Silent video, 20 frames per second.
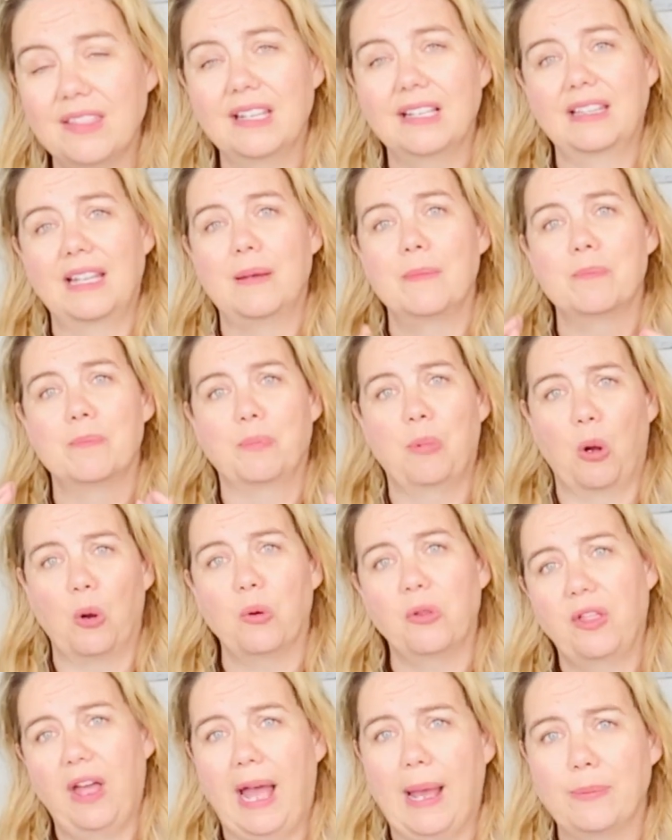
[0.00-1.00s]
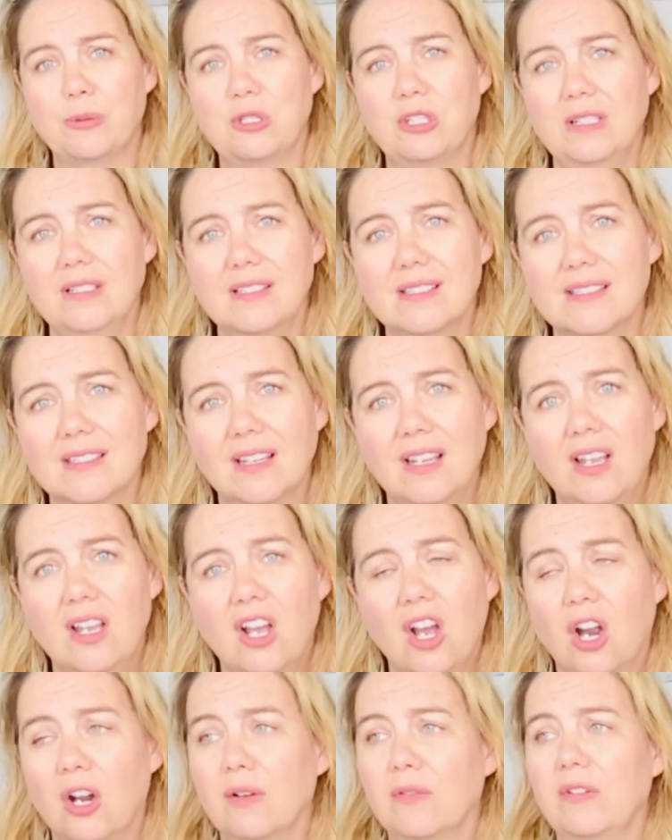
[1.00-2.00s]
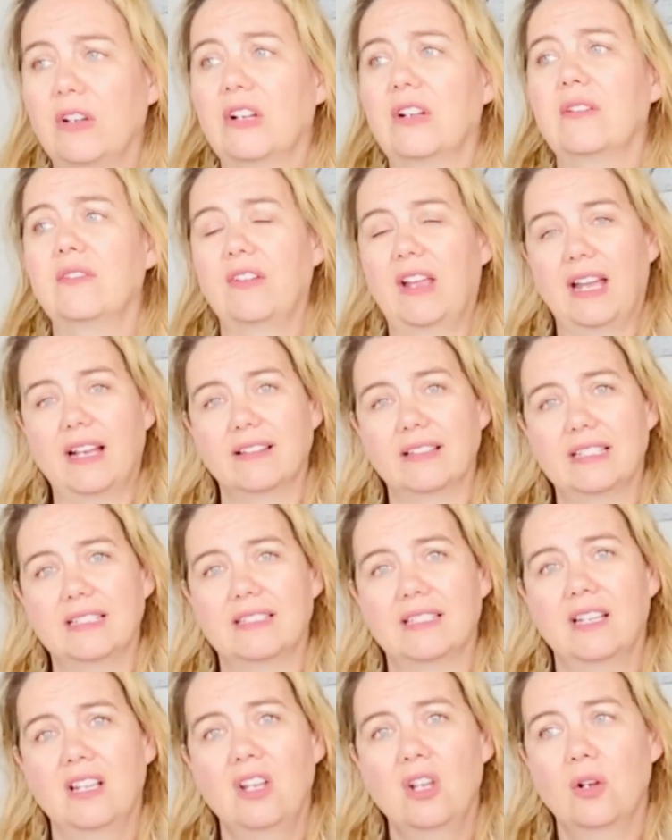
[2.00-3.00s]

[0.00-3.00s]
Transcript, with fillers: think that both options are very valid.